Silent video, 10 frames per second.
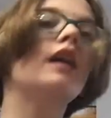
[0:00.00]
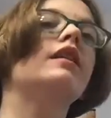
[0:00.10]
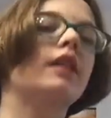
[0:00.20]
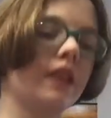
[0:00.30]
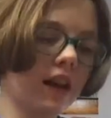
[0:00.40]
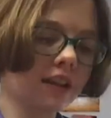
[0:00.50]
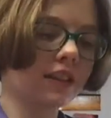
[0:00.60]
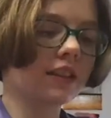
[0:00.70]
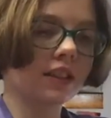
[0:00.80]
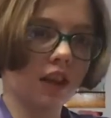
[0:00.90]
the last
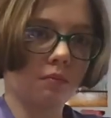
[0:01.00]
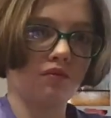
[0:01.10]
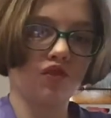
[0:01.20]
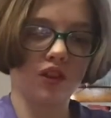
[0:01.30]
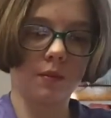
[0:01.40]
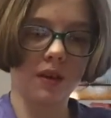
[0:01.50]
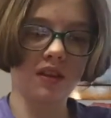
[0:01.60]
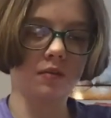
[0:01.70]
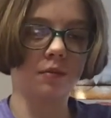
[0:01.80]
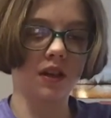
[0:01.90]
step for the
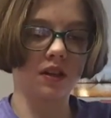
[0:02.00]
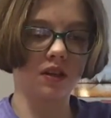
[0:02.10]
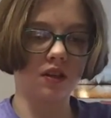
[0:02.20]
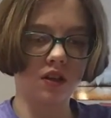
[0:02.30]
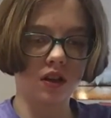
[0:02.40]
pink bands.